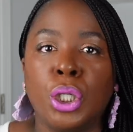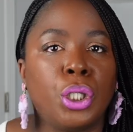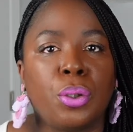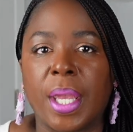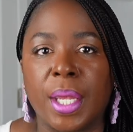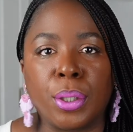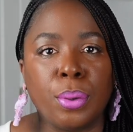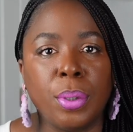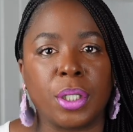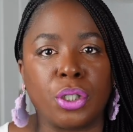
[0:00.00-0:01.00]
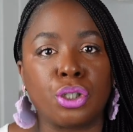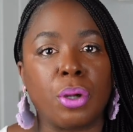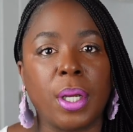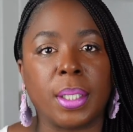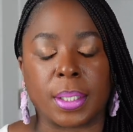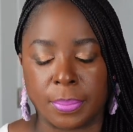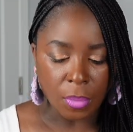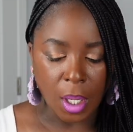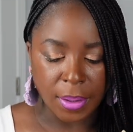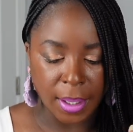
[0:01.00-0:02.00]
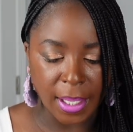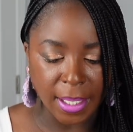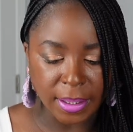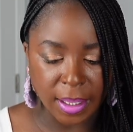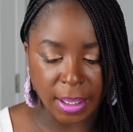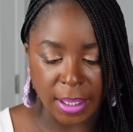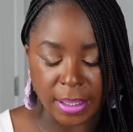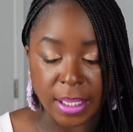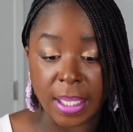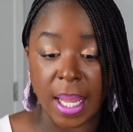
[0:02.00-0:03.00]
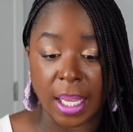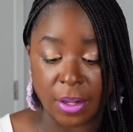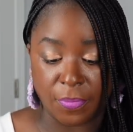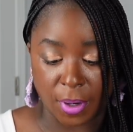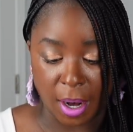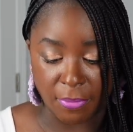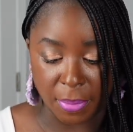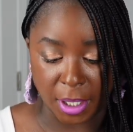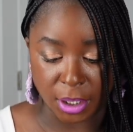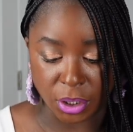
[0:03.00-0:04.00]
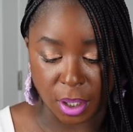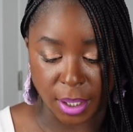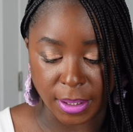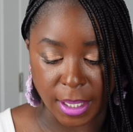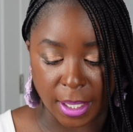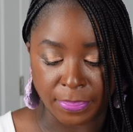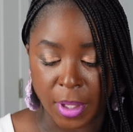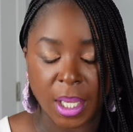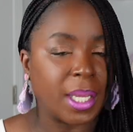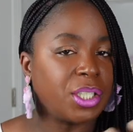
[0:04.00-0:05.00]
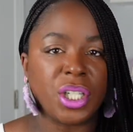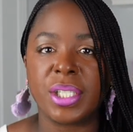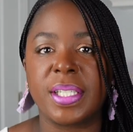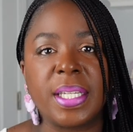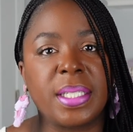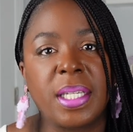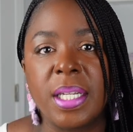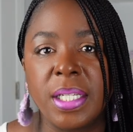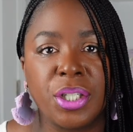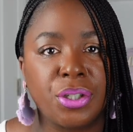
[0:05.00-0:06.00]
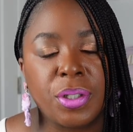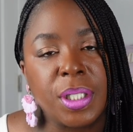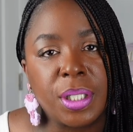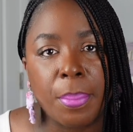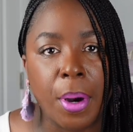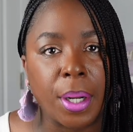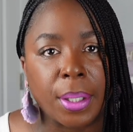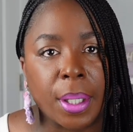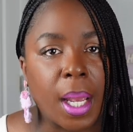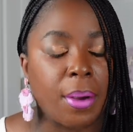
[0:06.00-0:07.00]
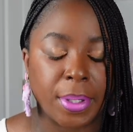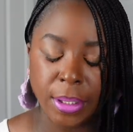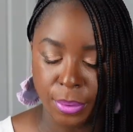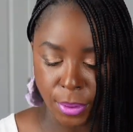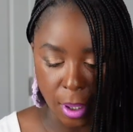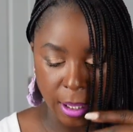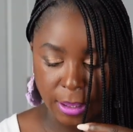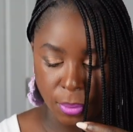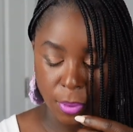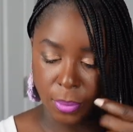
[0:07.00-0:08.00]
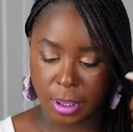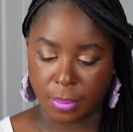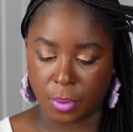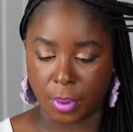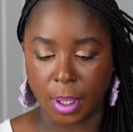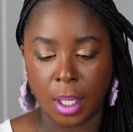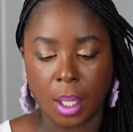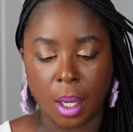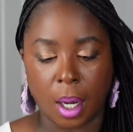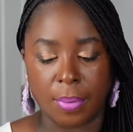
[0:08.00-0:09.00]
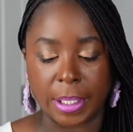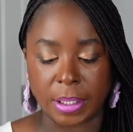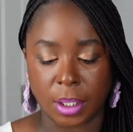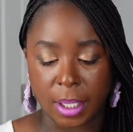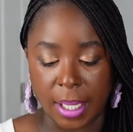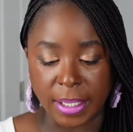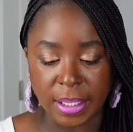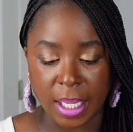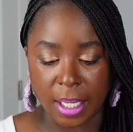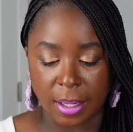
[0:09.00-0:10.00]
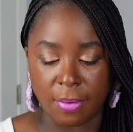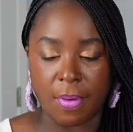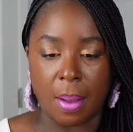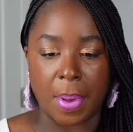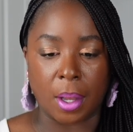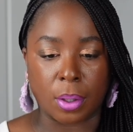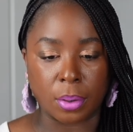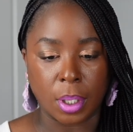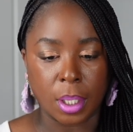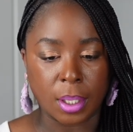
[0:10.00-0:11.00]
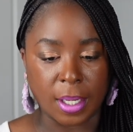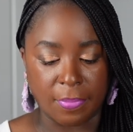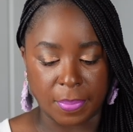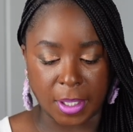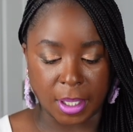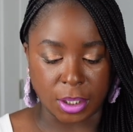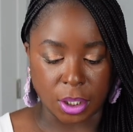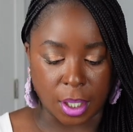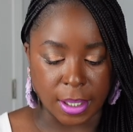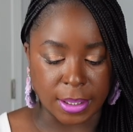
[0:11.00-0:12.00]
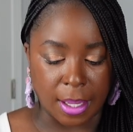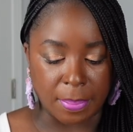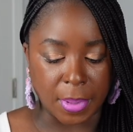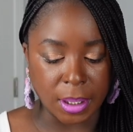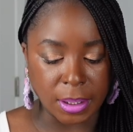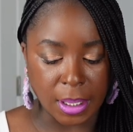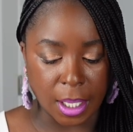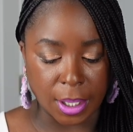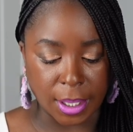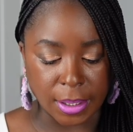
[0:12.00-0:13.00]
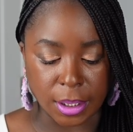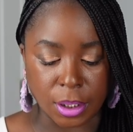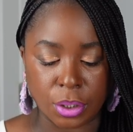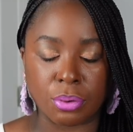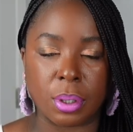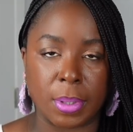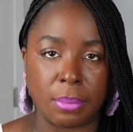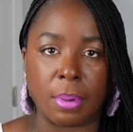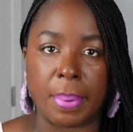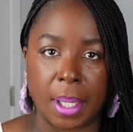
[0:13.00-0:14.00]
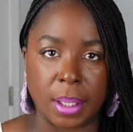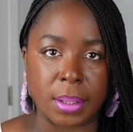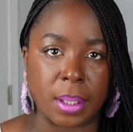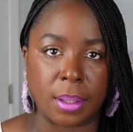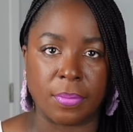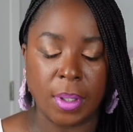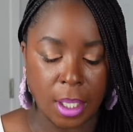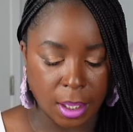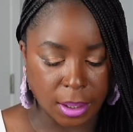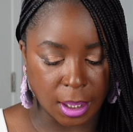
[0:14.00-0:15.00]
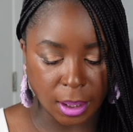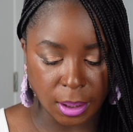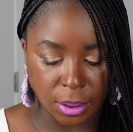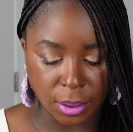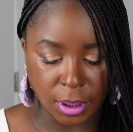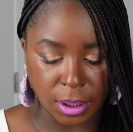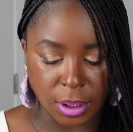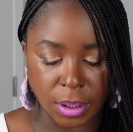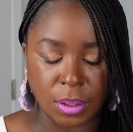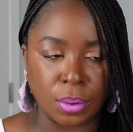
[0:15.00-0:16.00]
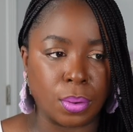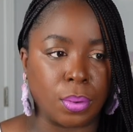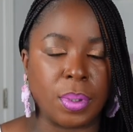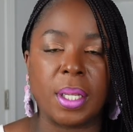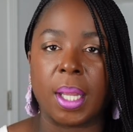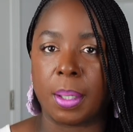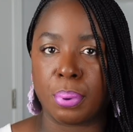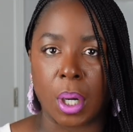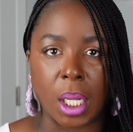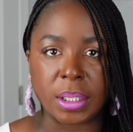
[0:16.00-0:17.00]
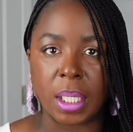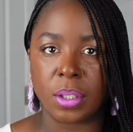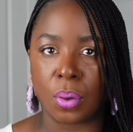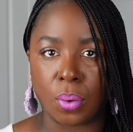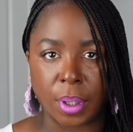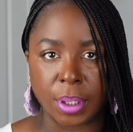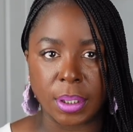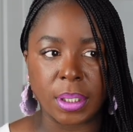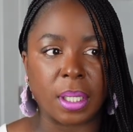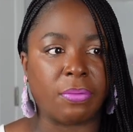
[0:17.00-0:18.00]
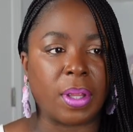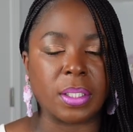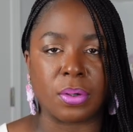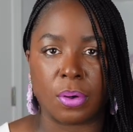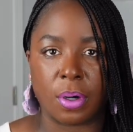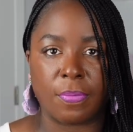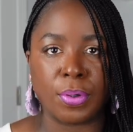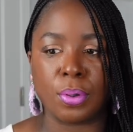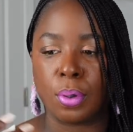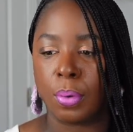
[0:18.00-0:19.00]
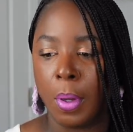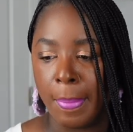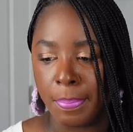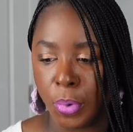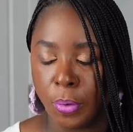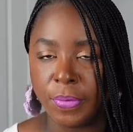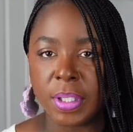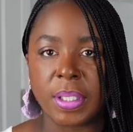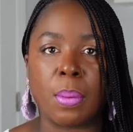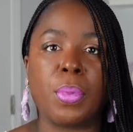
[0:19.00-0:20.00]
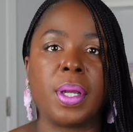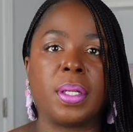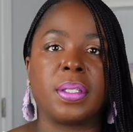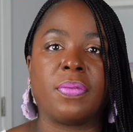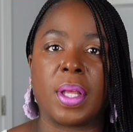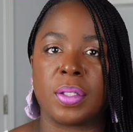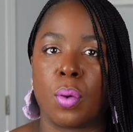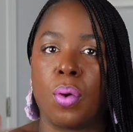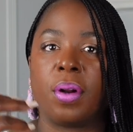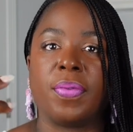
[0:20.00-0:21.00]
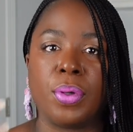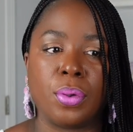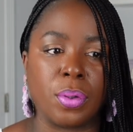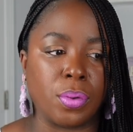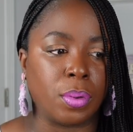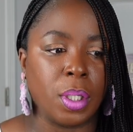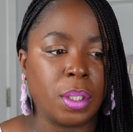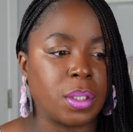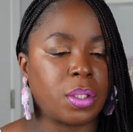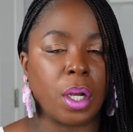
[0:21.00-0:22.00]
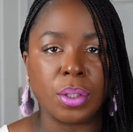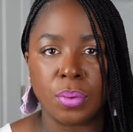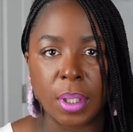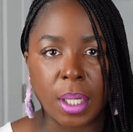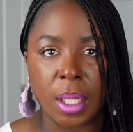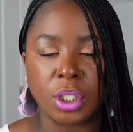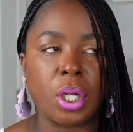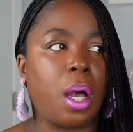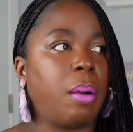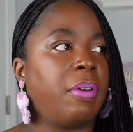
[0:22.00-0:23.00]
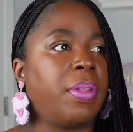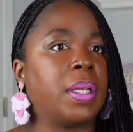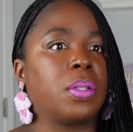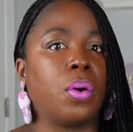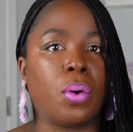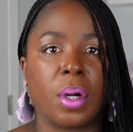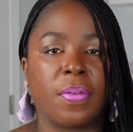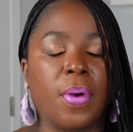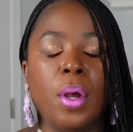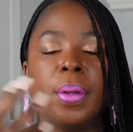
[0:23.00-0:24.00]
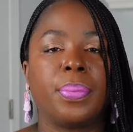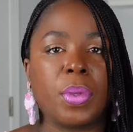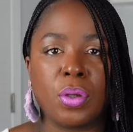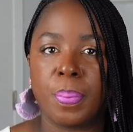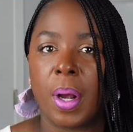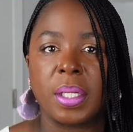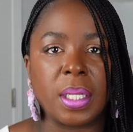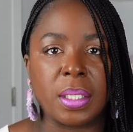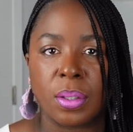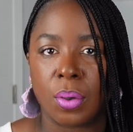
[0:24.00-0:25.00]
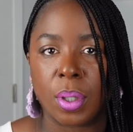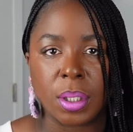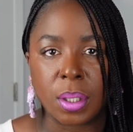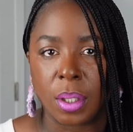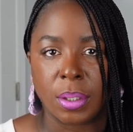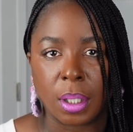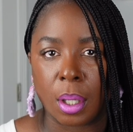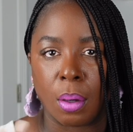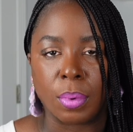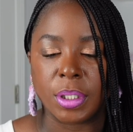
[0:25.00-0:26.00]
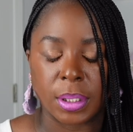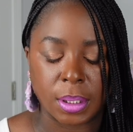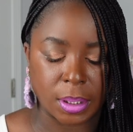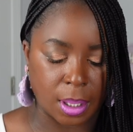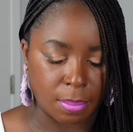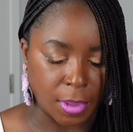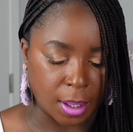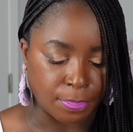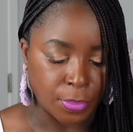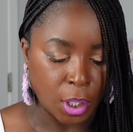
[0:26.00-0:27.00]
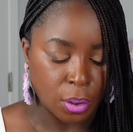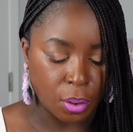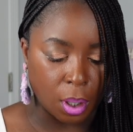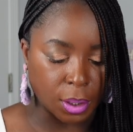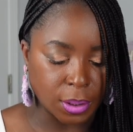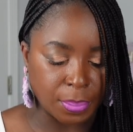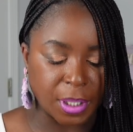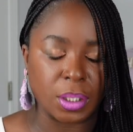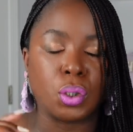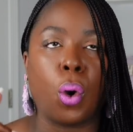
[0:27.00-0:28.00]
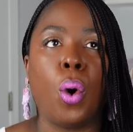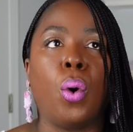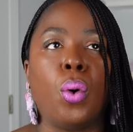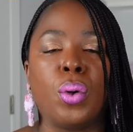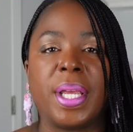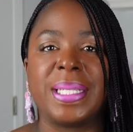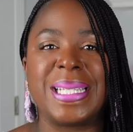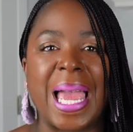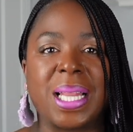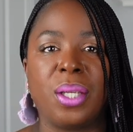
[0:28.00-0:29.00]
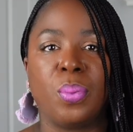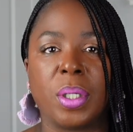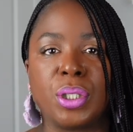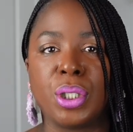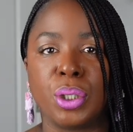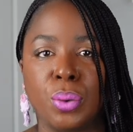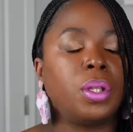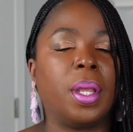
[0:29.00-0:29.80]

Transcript: You can't do it. You're struggling. The next thing that's a negative for government HR is that HR just ain't seen as a strategic partner. I already told y'all that, so we're going to keep going. All right, so the next negative about government HR is that military is extremely repetitive. They literally just do, they like process orders. If that's an order for you to move to somewhere else, if that's an order for you to start doing another job, if that's an order for... you processing orders all day long, which is the same thing. You're also being told exactly what to do.